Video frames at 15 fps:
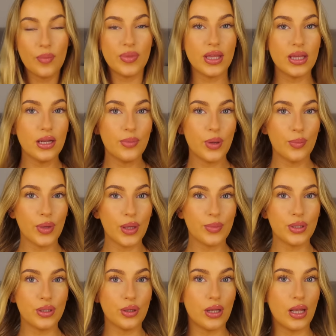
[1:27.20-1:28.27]
Thinking about maybe
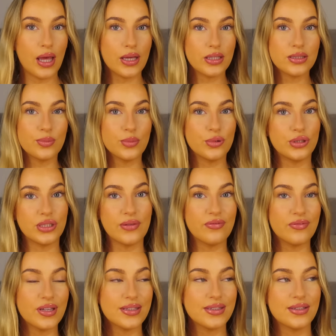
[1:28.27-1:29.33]
doing like some more gym
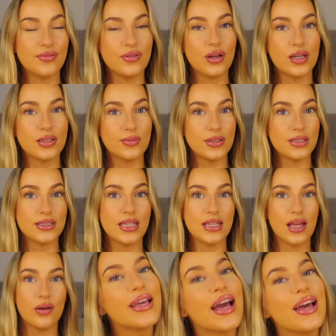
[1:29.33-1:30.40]
vids if you guys want to see
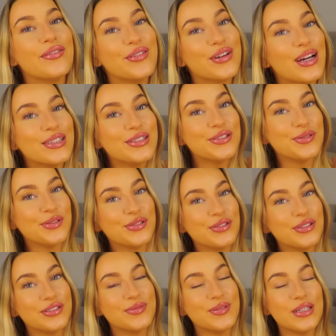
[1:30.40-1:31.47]
that. Yeah, if you guys do
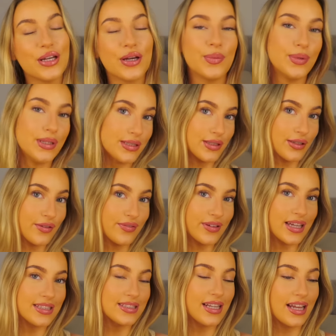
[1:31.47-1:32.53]
enjoy this video, please do not
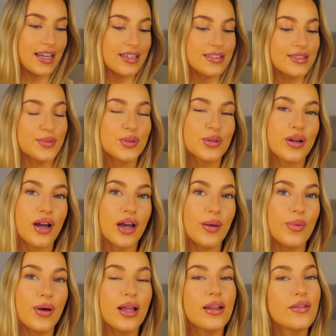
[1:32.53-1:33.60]
forget to like and subscribe.
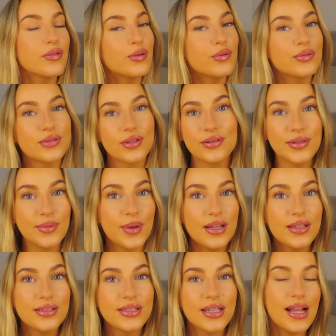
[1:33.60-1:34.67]
I love you all so, so much.